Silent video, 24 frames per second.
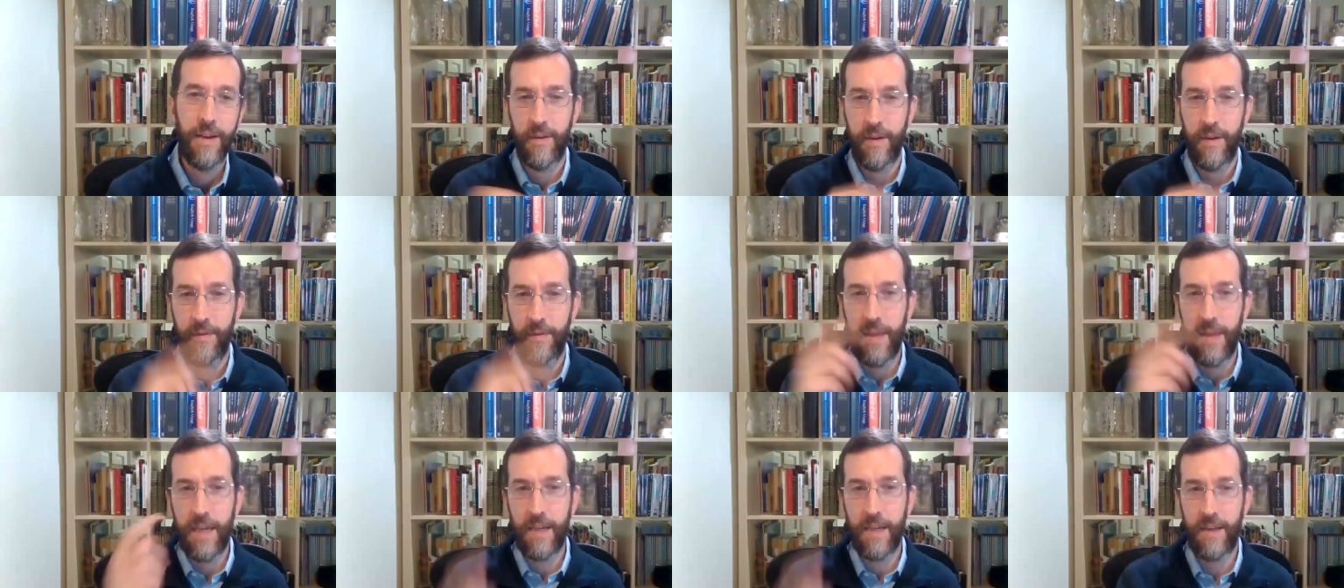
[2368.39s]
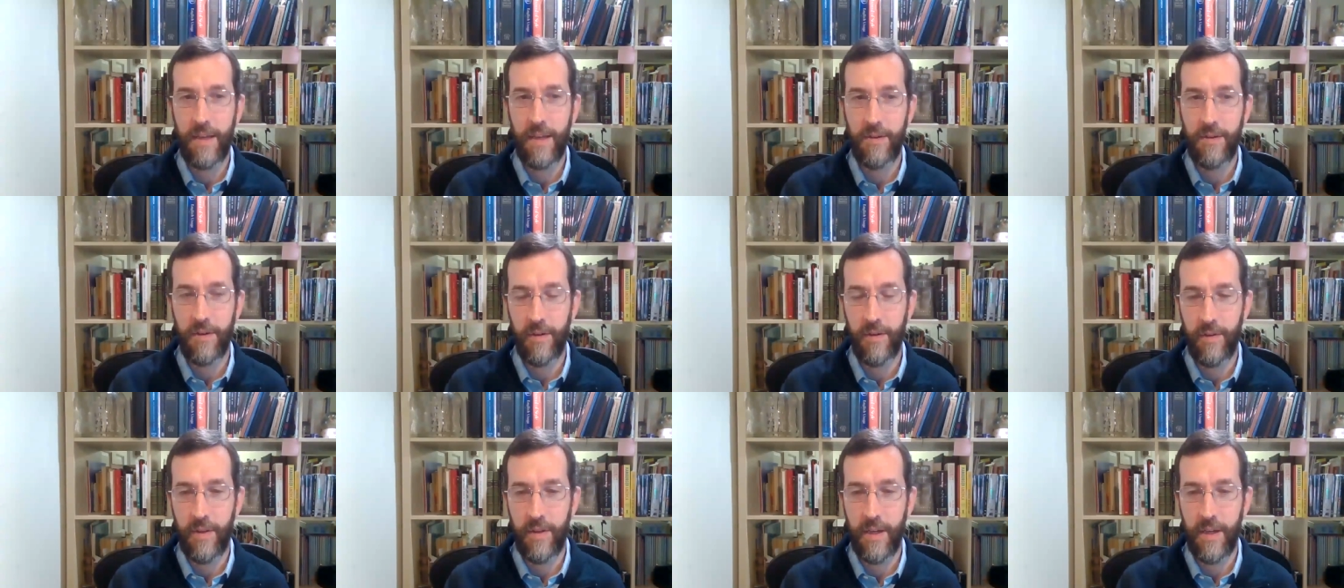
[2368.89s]
If they can
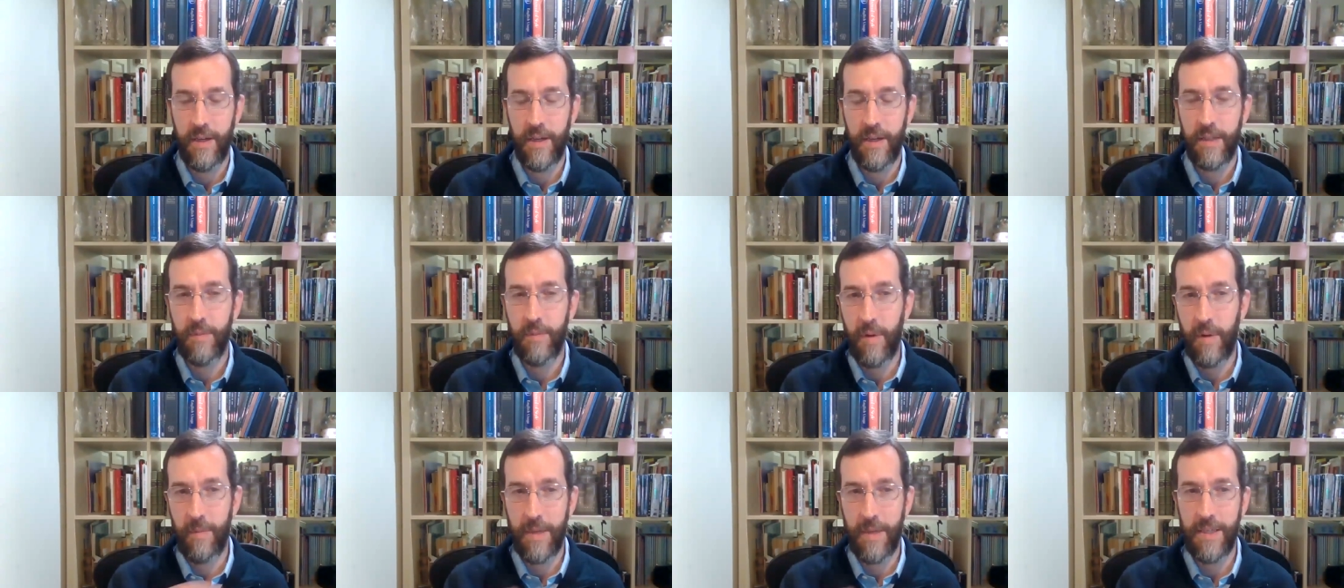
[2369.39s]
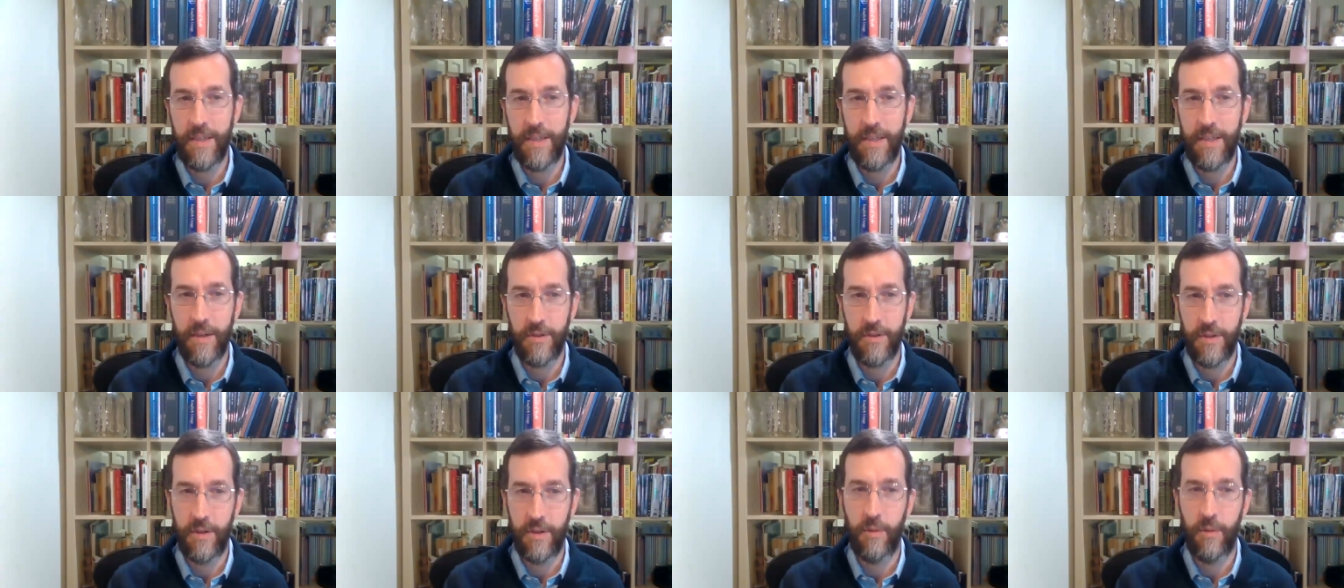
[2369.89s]
enter the experiment
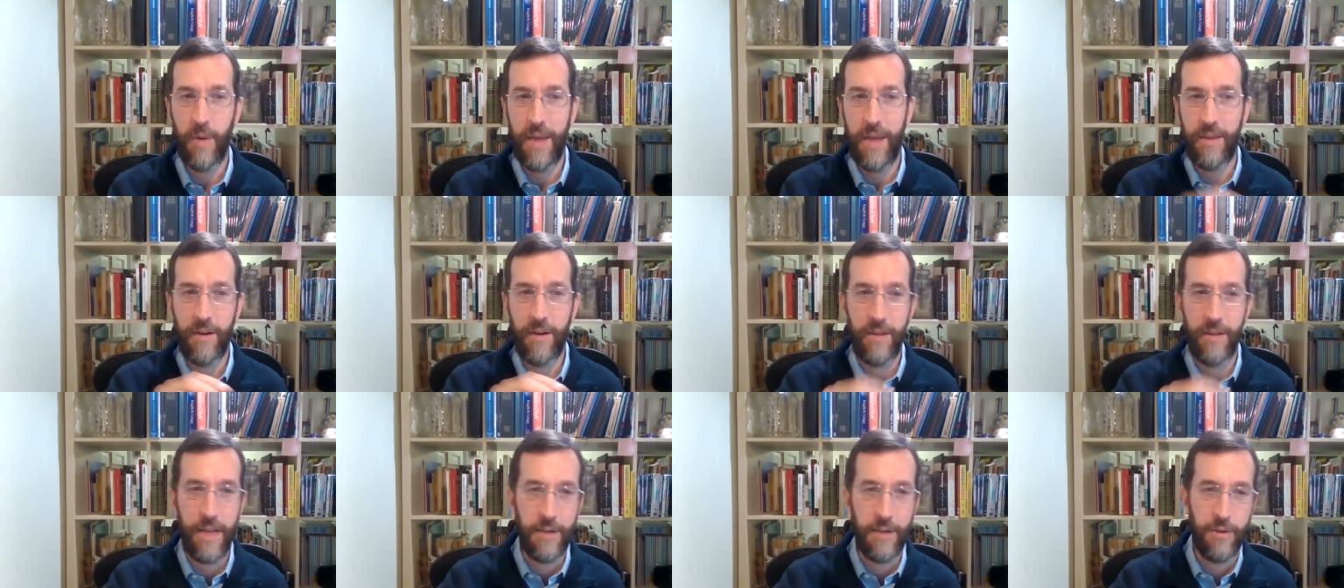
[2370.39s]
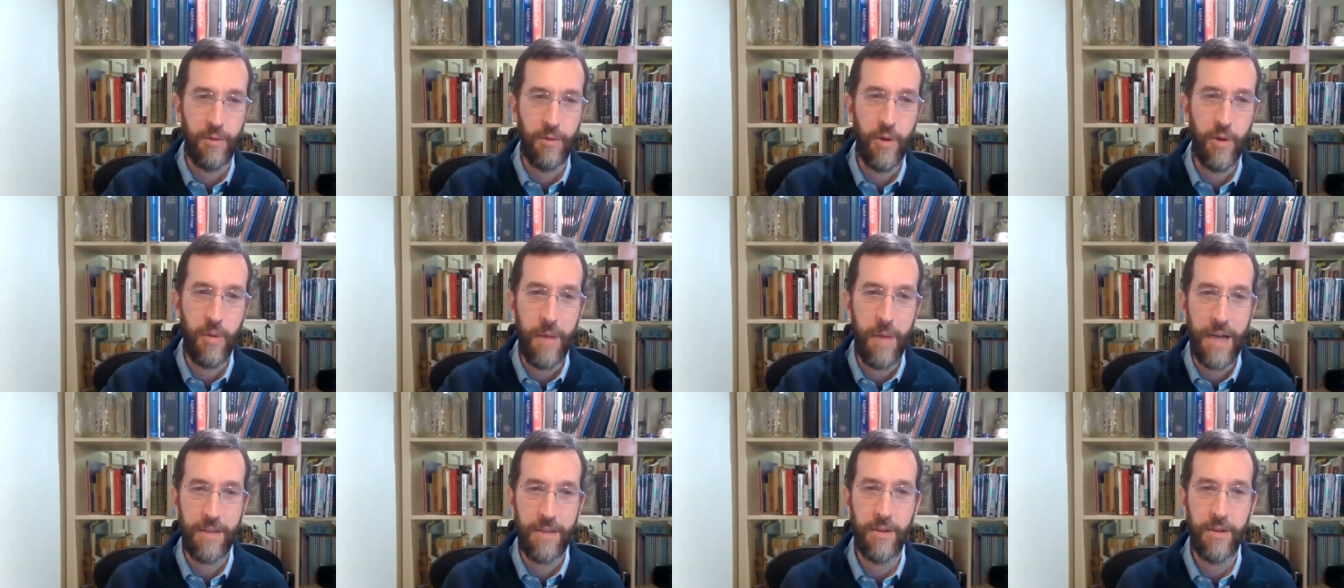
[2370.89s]
details in a way that allows a
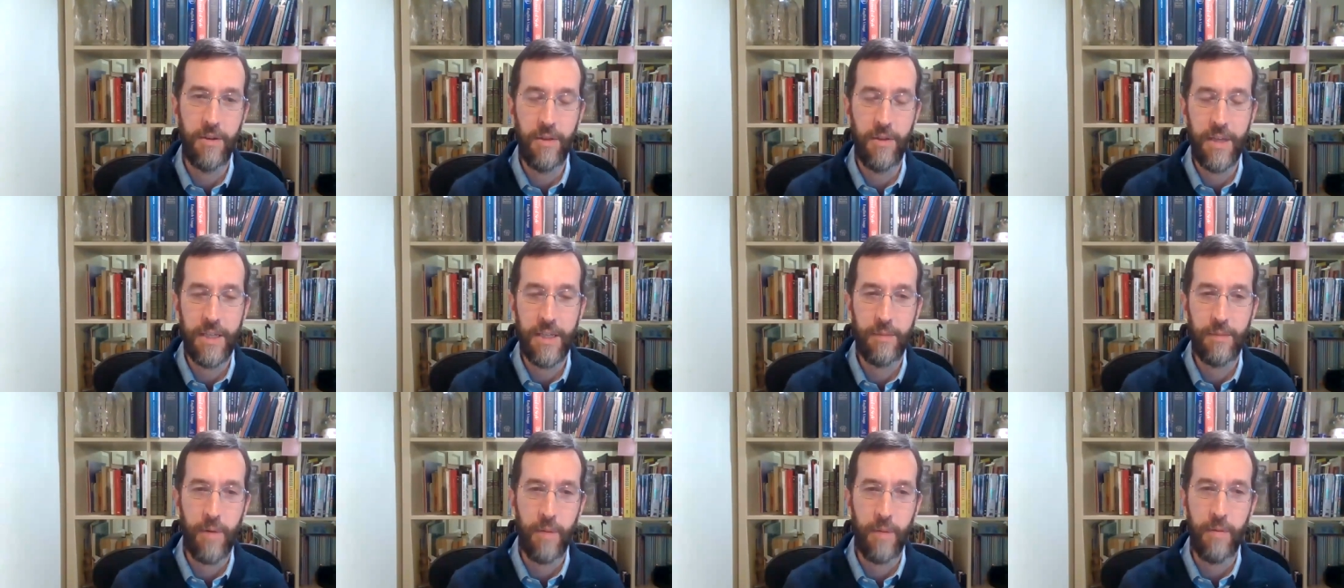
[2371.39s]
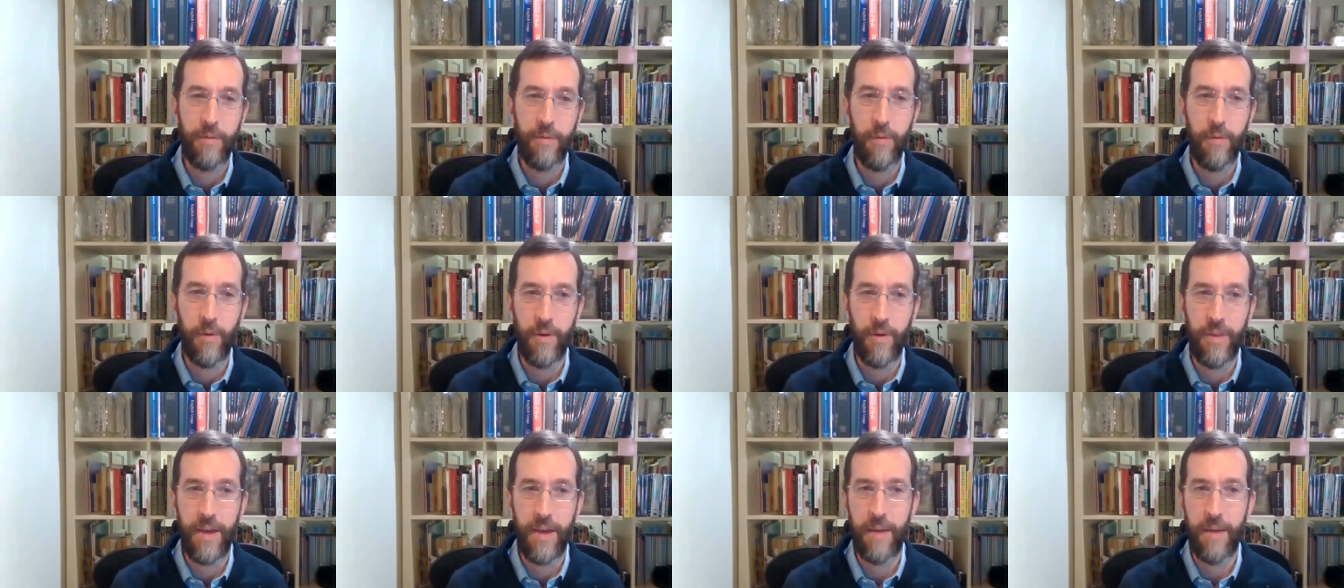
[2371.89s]
robot to do the experiment
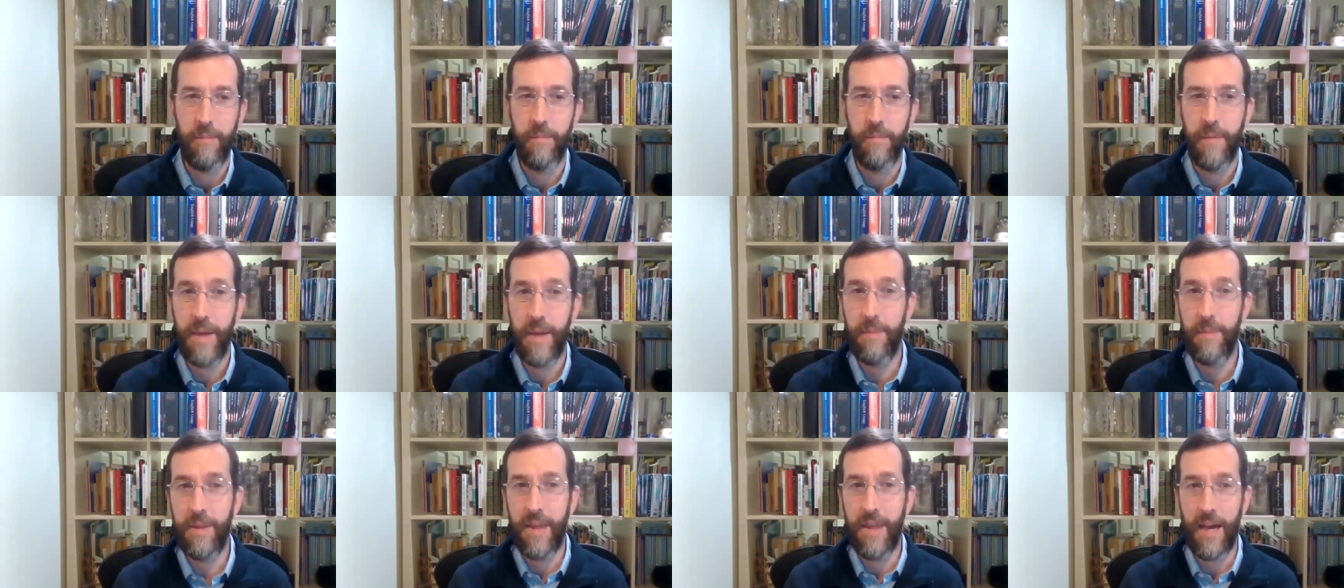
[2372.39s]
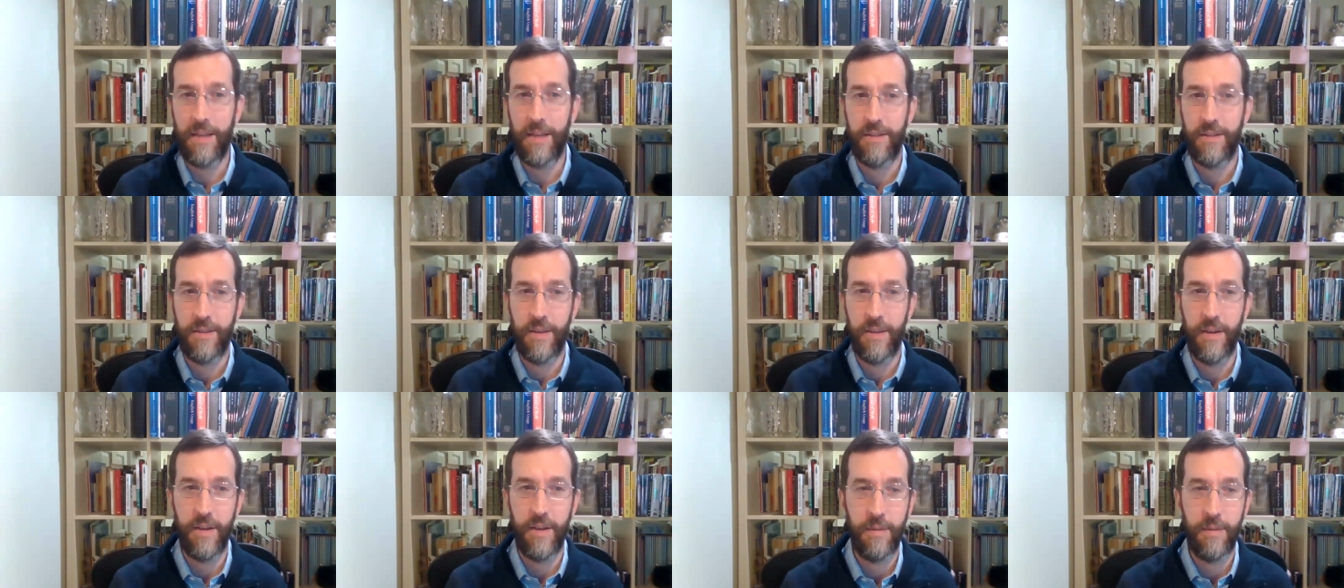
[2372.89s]
for them, maybe that's
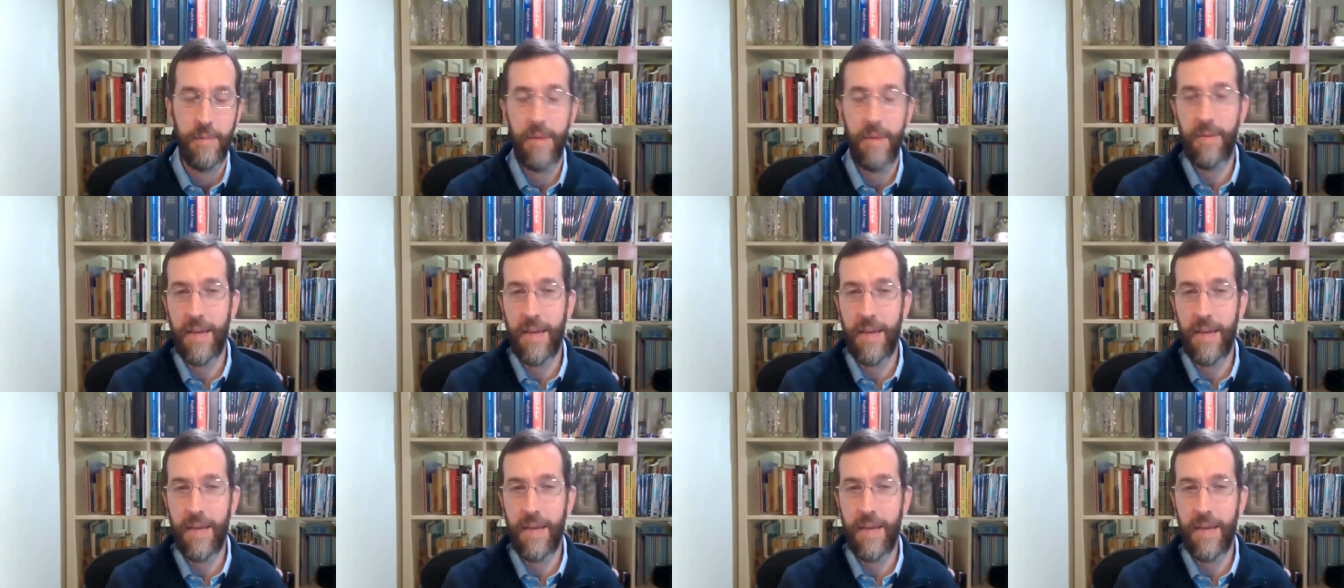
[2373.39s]
the